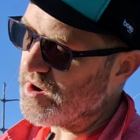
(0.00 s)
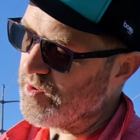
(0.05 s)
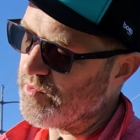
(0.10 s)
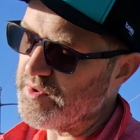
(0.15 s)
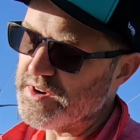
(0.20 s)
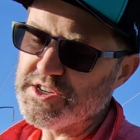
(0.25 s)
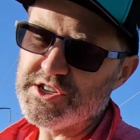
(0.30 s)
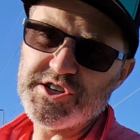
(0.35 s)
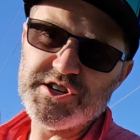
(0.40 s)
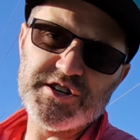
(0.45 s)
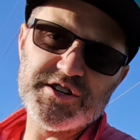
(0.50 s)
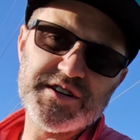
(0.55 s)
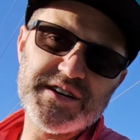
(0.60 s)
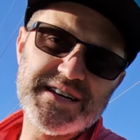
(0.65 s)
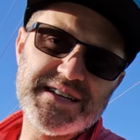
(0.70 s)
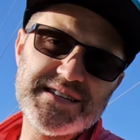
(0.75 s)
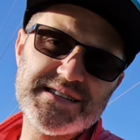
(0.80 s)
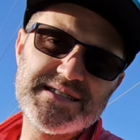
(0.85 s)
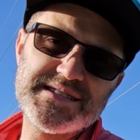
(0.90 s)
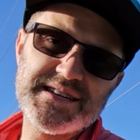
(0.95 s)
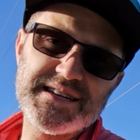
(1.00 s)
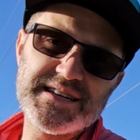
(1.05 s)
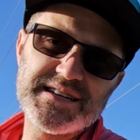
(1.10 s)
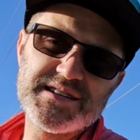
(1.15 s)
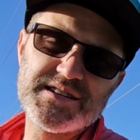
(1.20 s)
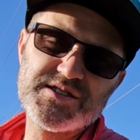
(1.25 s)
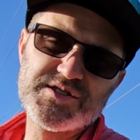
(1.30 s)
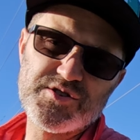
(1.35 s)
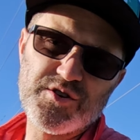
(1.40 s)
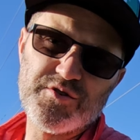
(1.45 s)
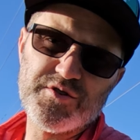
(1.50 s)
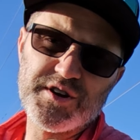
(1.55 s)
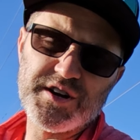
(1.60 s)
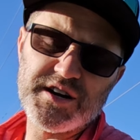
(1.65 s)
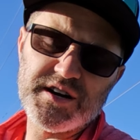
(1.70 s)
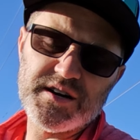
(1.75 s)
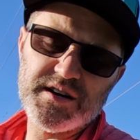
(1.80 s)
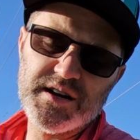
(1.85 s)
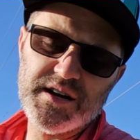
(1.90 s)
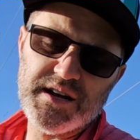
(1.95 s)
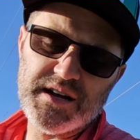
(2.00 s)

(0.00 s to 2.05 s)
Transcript: original Instinct Solar.